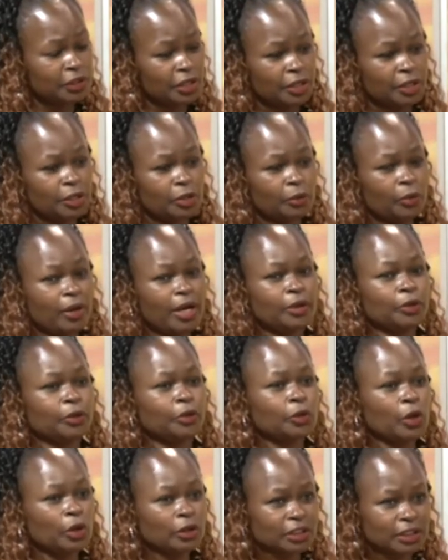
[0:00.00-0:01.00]
will take you where
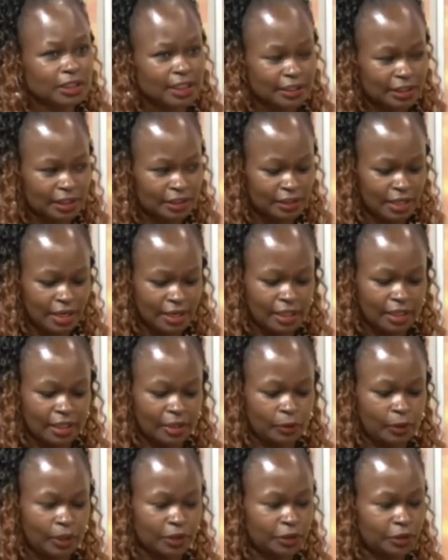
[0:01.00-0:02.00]
you don't
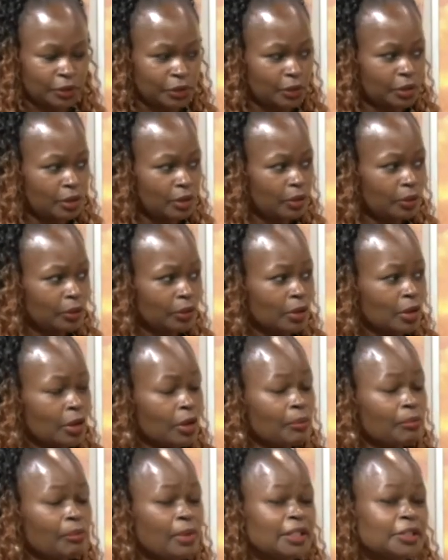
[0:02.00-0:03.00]
necessarily want to go,
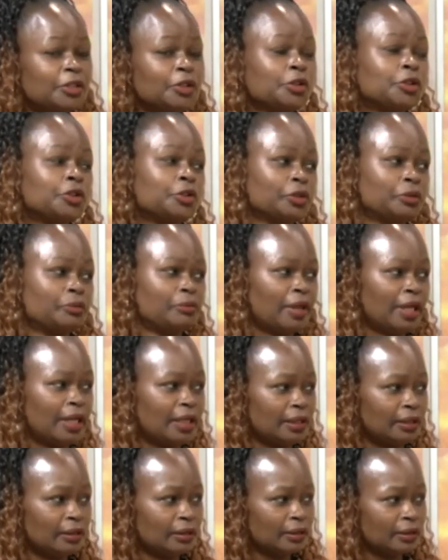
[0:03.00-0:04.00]
mm-hmm. but you should
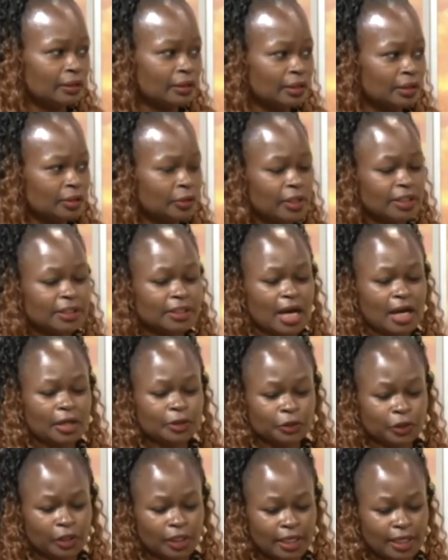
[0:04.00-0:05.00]
be. So it's
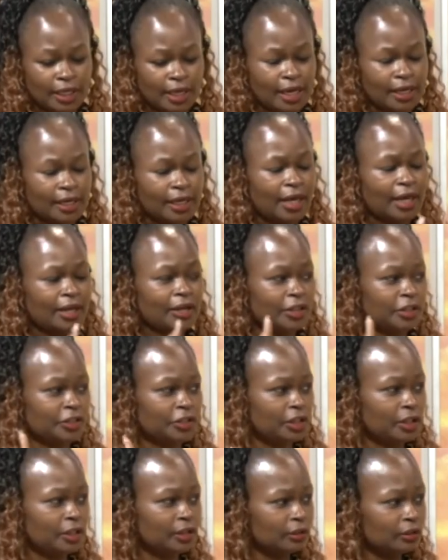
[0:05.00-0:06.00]
actually an
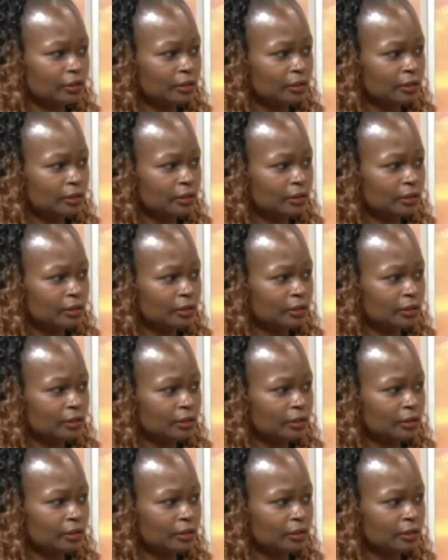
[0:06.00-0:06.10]
energy,